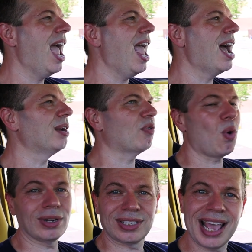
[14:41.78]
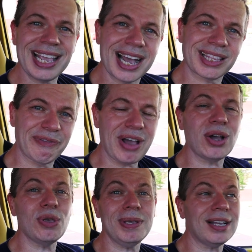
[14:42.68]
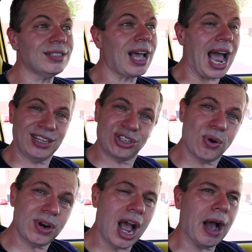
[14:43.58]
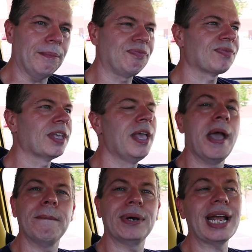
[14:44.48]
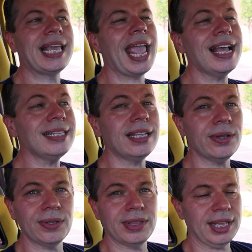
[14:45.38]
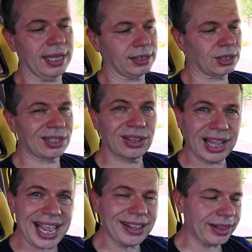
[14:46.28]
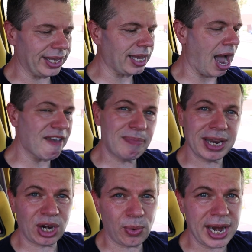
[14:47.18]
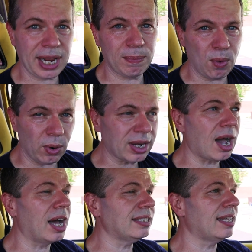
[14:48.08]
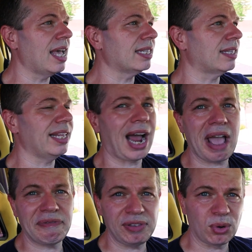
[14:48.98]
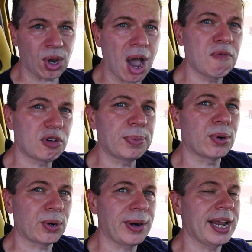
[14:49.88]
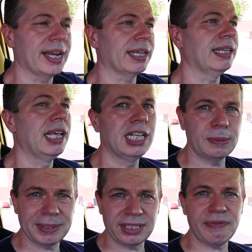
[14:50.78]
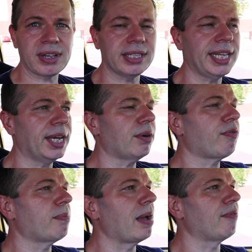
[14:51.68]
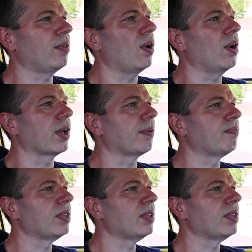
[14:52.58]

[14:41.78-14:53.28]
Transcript: And of course, they got the value because I showed up. But I can tell you this lately, I've been creating more content than I feel comfortable creating, specifically here for my vlog.